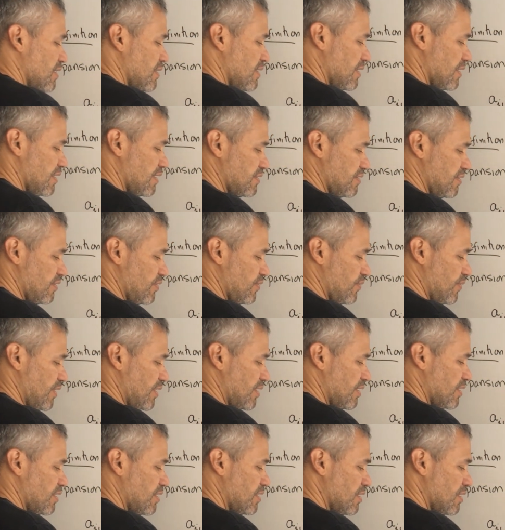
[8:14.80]
-3.
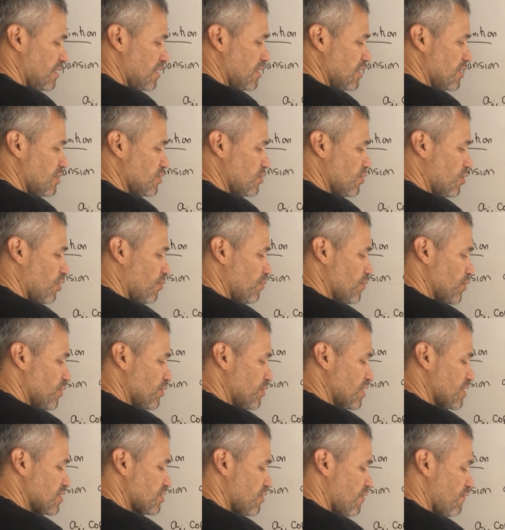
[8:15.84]
To compute
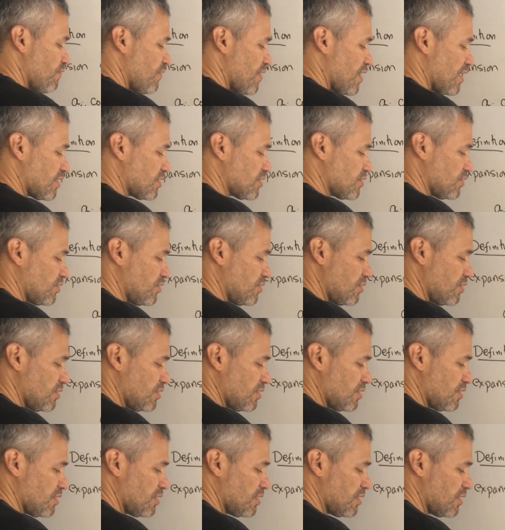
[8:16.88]
this cofactor,
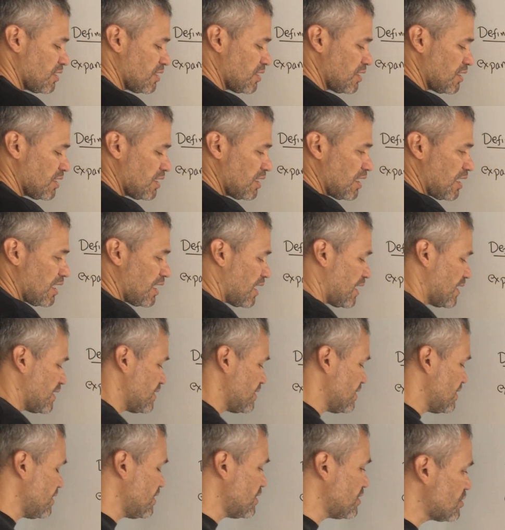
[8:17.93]
I
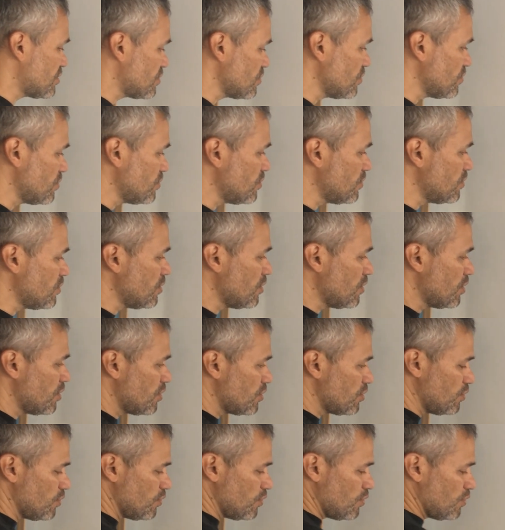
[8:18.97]
need to
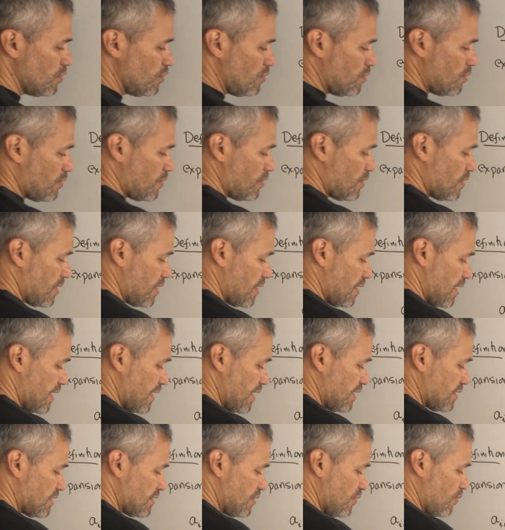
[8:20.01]
do
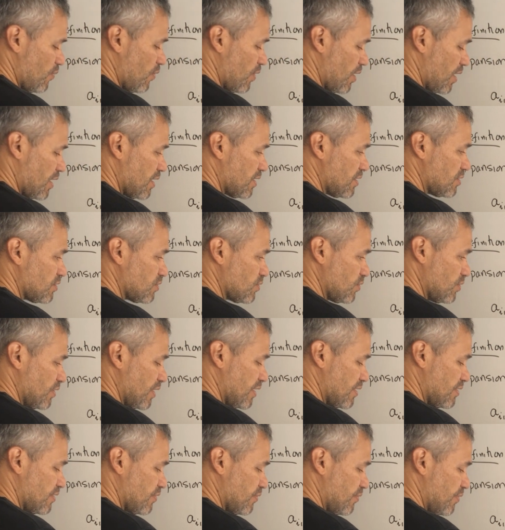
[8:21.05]
-1 to
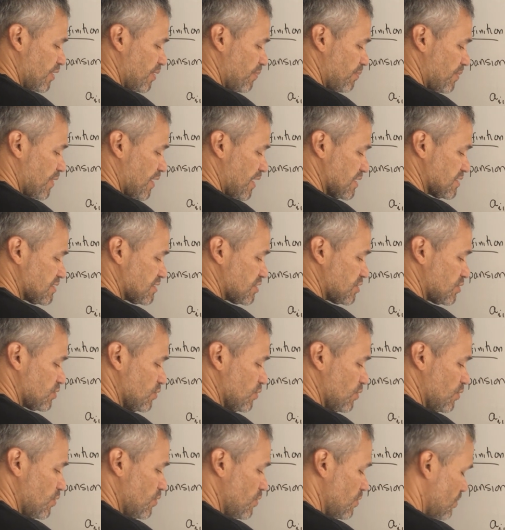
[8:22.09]
the 3 plus
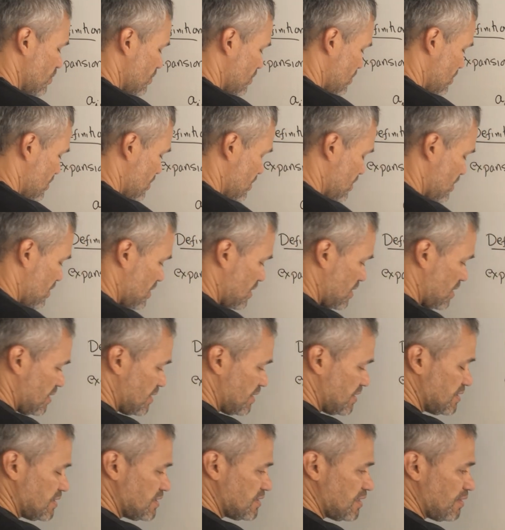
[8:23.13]
2.
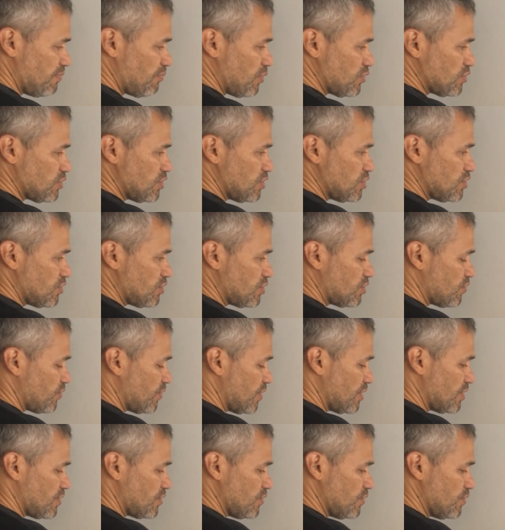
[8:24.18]
This is the position
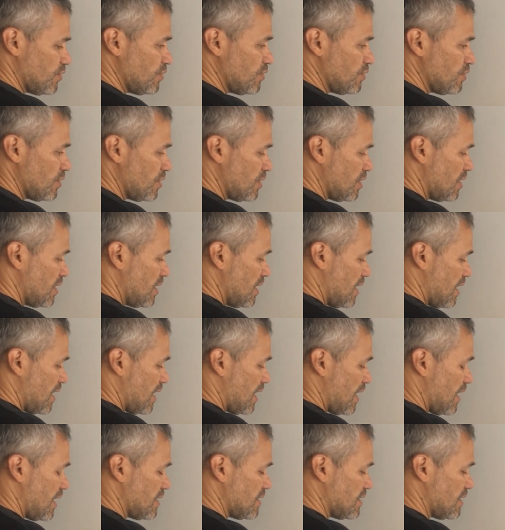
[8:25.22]
3, 2.
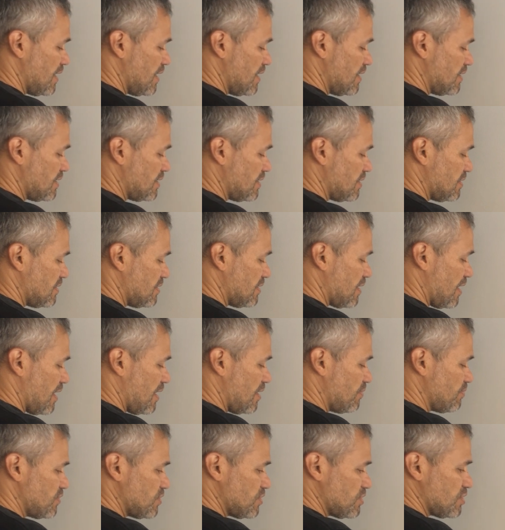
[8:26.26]
And then
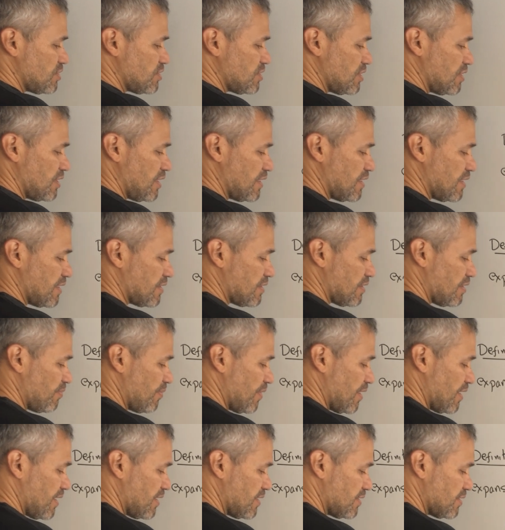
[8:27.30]
times the
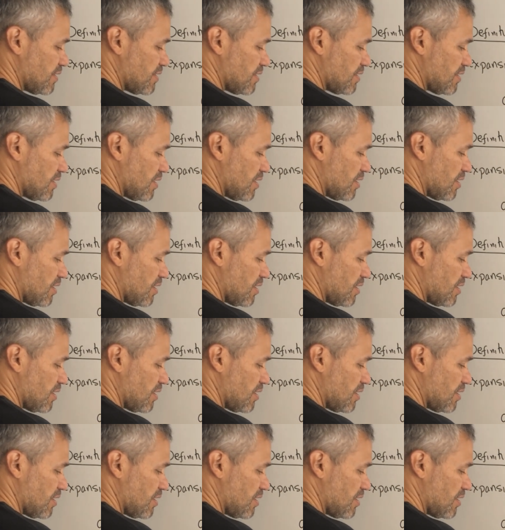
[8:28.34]
determinant